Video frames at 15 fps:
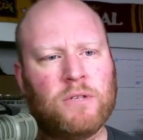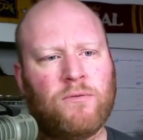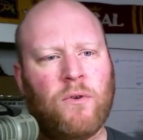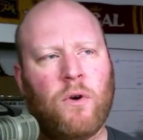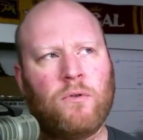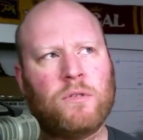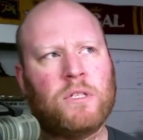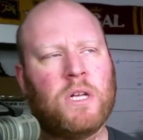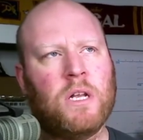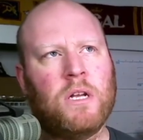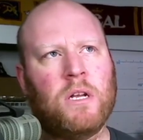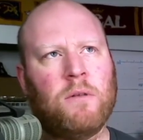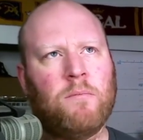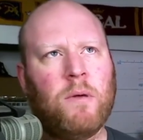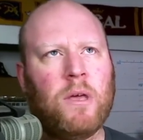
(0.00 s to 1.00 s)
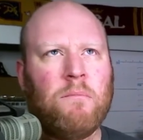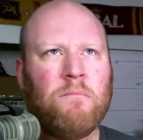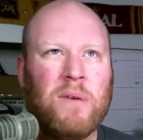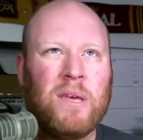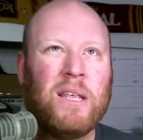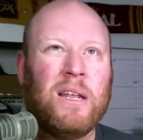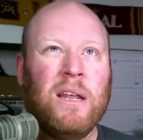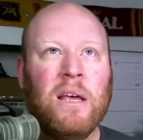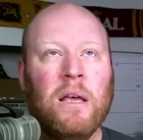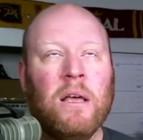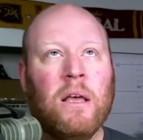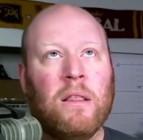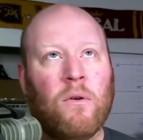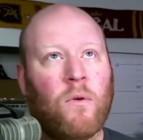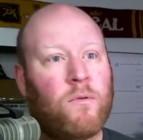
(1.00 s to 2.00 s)
folks tended to be mid.
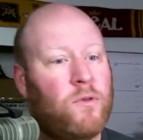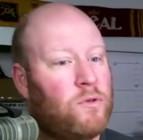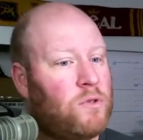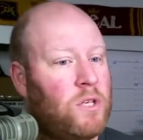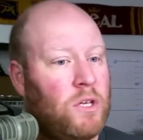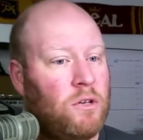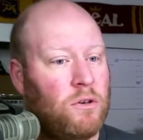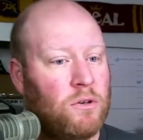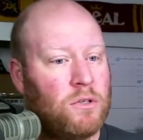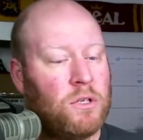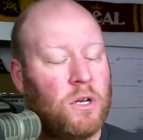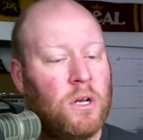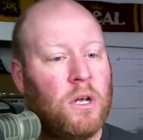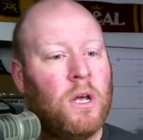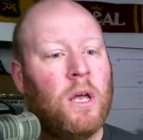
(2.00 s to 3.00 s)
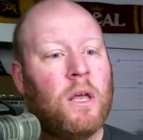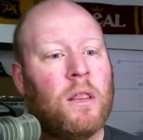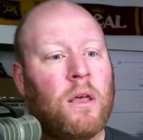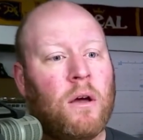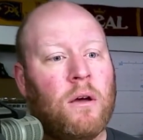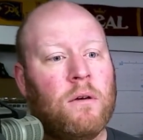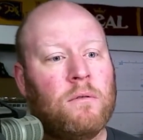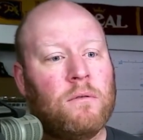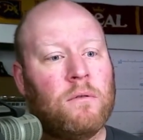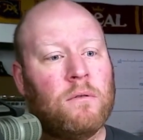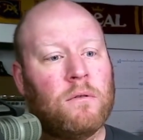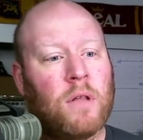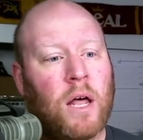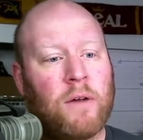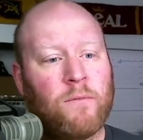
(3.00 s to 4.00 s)
There were a few seniors. A
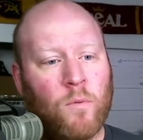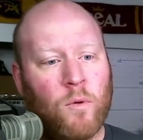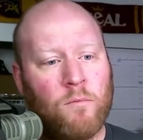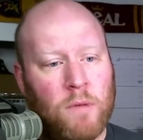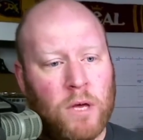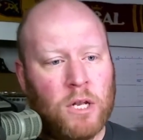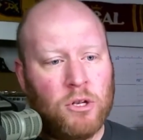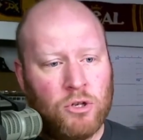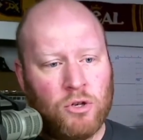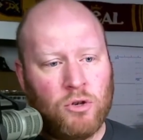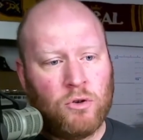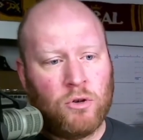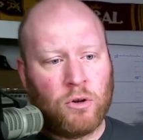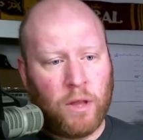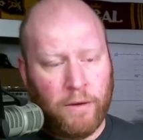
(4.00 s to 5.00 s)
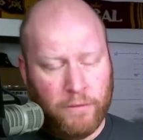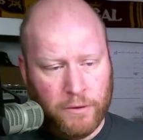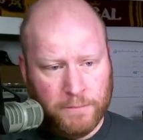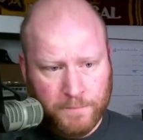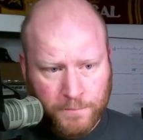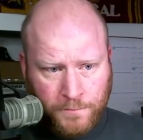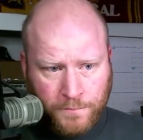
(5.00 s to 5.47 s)
lot of them were mid and junior level.